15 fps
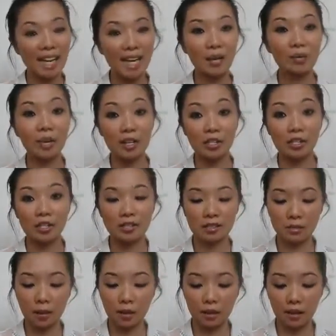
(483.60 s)
blushes,
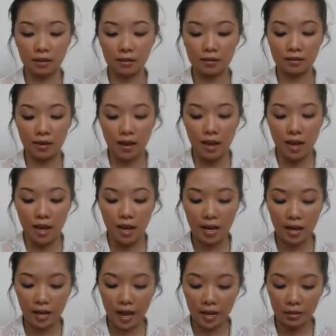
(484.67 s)
because
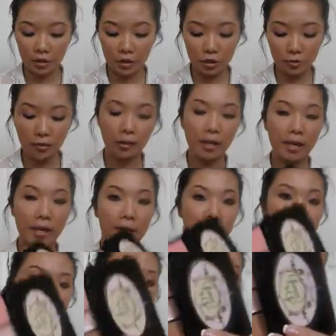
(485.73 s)
it has shimmer in it.
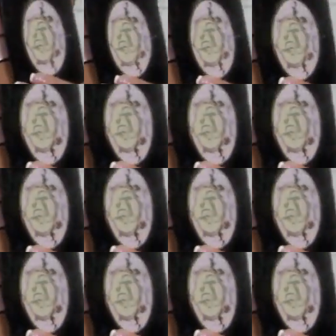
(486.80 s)
It has a